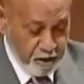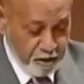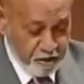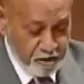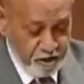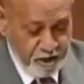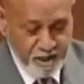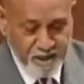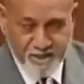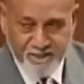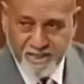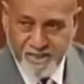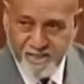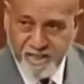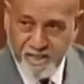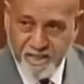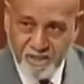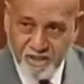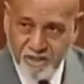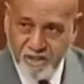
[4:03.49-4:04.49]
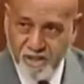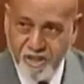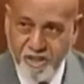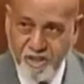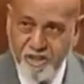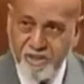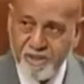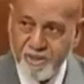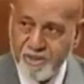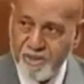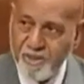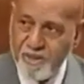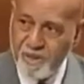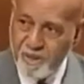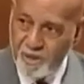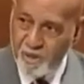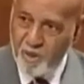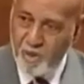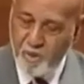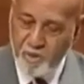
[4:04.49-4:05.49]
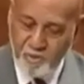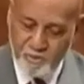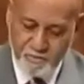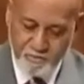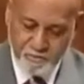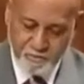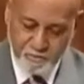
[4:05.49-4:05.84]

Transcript: Just 6 years ago,